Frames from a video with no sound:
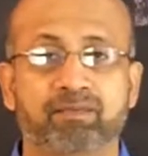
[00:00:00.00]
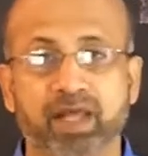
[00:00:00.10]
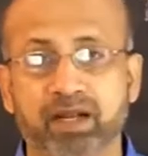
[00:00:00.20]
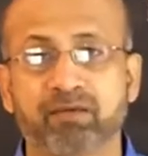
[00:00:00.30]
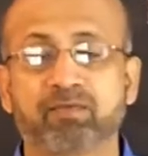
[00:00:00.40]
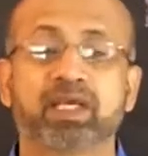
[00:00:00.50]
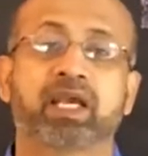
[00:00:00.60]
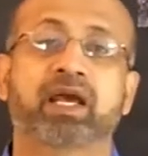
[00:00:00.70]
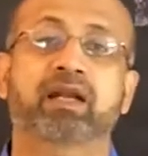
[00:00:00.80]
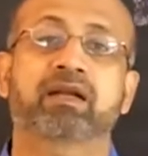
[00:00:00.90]
then we
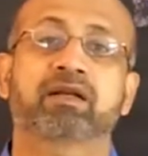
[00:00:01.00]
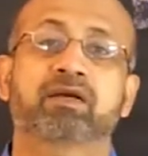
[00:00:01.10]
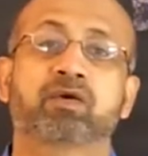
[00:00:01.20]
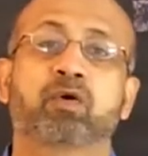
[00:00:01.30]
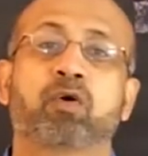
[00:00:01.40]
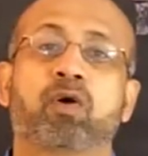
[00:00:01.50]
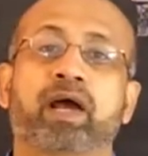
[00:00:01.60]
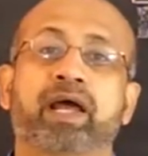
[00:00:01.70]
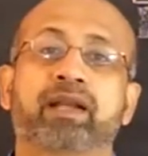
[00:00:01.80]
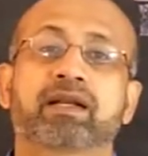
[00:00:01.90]
can go
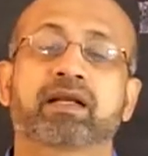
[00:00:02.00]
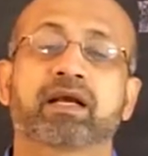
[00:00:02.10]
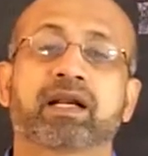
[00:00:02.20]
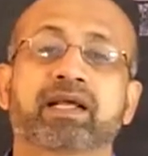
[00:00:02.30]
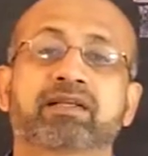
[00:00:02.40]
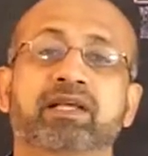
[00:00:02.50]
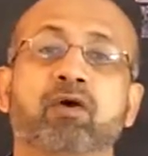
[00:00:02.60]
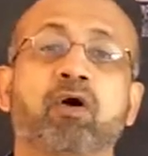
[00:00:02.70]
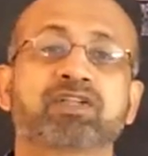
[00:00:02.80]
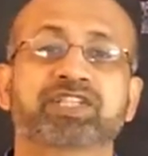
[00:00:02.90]
and conduct the
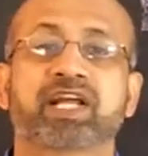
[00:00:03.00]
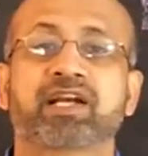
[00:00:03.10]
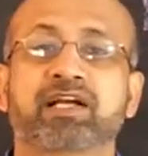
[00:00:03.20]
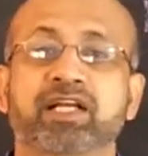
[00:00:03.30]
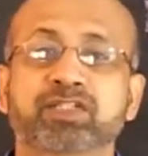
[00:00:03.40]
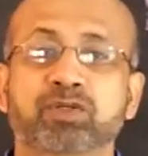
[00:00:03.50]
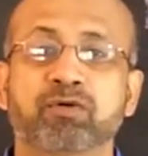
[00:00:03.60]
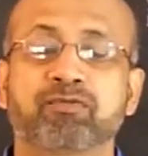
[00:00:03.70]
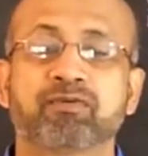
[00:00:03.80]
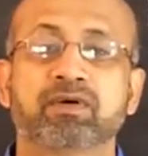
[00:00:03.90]
gold standard test
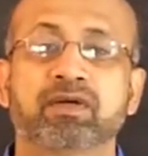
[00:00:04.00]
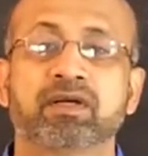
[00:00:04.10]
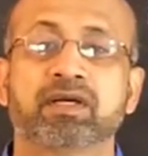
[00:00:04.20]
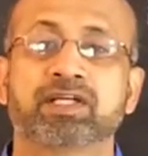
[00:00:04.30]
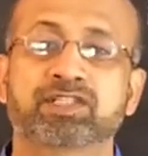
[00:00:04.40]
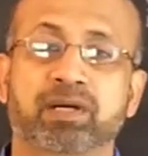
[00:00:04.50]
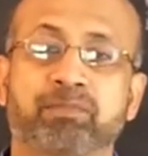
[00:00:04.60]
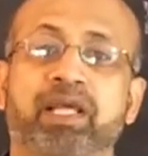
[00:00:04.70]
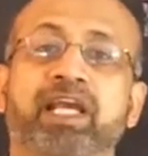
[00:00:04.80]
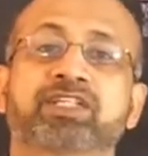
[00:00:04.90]
of its
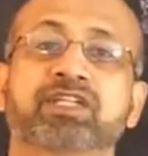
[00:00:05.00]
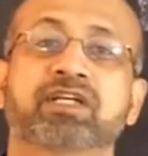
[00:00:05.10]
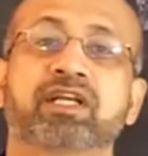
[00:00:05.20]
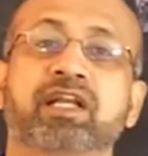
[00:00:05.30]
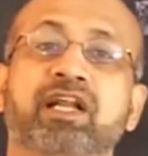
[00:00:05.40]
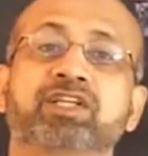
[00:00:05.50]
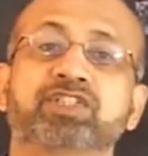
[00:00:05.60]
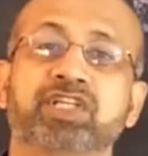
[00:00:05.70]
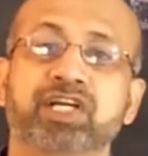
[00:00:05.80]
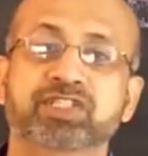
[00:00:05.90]
replication in an
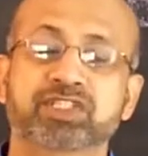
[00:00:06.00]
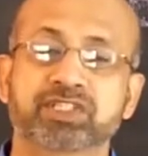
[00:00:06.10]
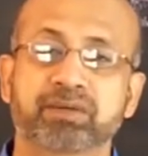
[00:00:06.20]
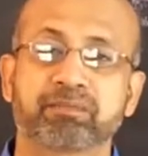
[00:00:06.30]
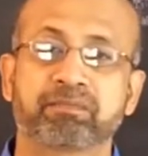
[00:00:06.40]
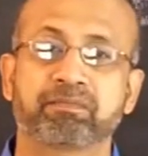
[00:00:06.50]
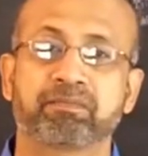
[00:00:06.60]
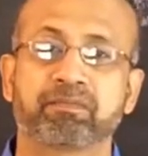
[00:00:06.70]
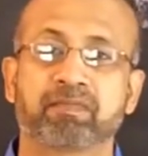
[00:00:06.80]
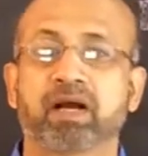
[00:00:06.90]
engineered system.
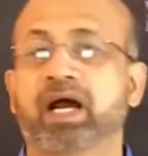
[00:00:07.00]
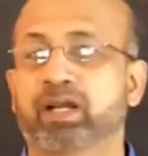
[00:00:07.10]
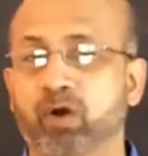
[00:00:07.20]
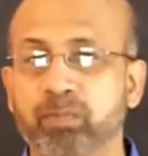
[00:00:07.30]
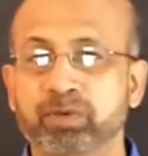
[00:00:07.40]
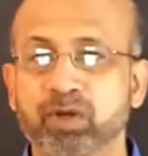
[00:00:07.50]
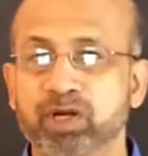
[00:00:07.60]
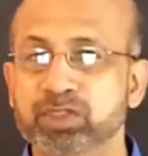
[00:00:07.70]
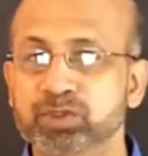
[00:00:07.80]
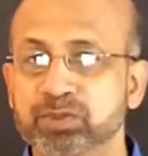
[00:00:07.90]
I hope you
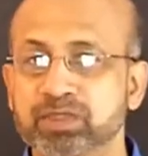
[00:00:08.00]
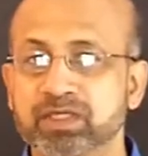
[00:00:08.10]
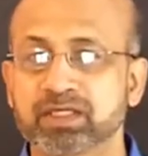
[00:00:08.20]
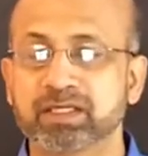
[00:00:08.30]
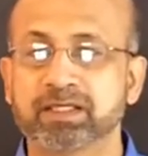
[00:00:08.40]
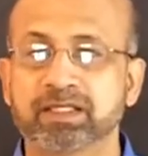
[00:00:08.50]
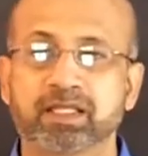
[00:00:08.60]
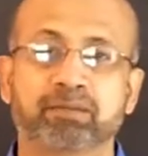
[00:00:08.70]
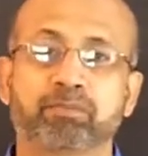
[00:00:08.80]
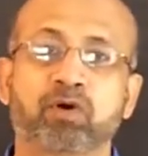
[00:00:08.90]
understood
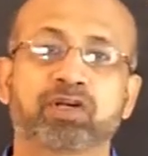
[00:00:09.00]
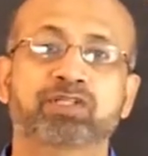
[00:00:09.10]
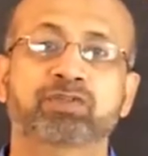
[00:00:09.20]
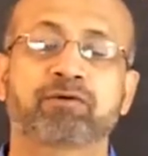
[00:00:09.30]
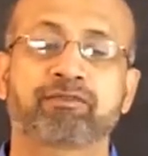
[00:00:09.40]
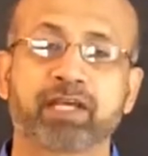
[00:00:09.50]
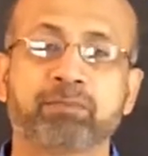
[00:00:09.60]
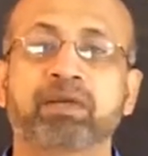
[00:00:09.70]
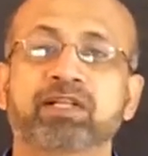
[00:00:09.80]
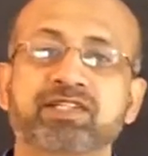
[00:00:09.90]
the importance of
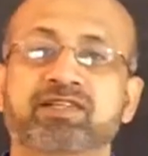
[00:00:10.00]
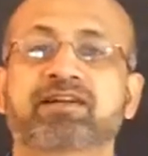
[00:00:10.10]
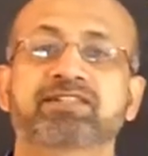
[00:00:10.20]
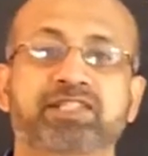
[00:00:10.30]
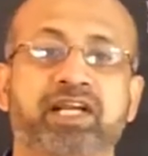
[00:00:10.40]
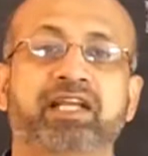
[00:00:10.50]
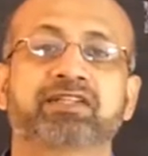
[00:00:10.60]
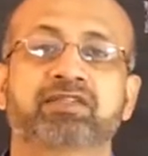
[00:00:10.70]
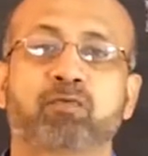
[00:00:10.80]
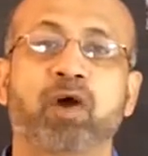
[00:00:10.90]
keeping these
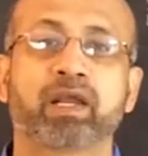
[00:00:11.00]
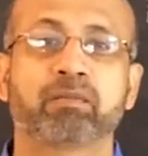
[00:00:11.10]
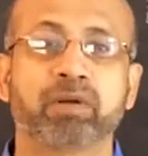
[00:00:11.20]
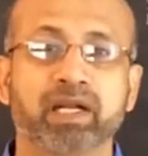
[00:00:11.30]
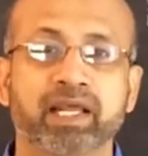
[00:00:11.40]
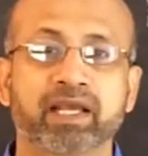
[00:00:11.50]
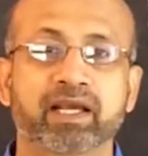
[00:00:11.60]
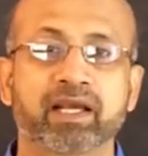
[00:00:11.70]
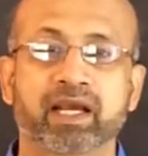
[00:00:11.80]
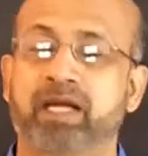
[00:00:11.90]
constraints while
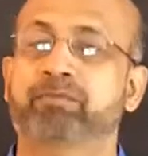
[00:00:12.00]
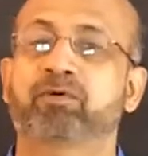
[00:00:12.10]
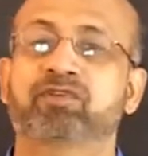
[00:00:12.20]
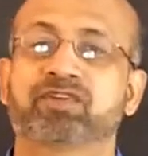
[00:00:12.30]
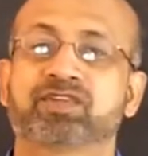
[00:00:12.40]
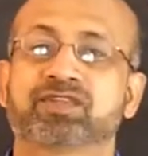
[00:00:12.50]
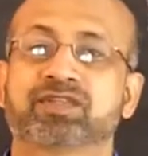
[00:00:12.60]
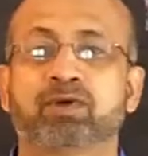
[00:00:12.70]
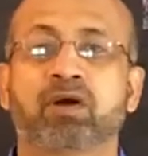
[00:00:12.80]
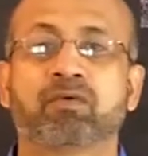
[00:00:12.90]
building a hypothesis.
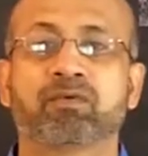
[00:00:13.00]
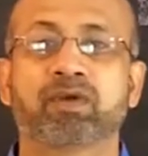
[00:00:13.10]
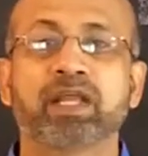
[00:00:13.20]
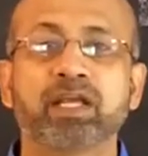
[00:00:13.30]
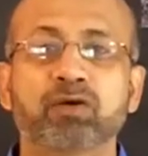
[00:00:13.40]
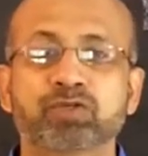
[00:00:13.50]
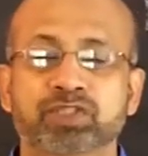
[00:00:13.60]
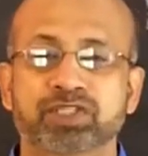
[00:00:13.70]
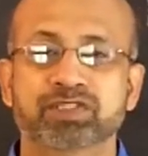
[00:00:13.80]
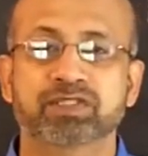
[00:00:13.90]
If you have any
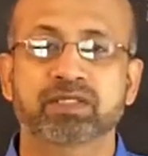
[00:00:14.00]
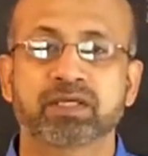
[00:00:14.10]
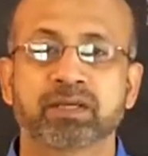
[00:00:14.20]
questions,